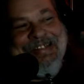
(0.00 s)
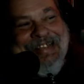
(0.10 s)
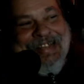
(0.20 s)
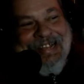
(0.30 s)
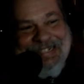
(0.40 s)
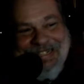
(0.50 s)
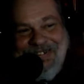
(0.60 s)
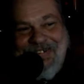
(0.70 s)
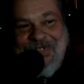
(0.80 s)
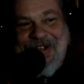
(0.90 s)
And
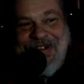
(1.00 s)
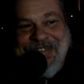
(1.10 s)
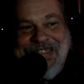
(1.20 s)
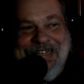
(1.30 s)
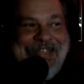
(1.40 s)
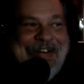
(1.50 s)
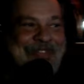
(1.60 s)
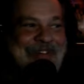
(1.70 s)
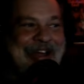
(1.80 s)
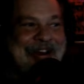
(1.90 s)
General Vault said, "They're
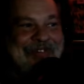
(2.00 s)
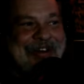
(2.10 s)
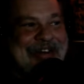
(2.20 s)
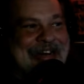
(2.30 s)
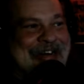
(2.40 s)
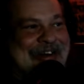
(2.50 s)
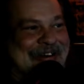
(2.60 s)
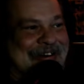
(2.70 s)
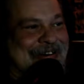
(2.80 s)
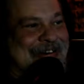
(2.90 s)
right over here.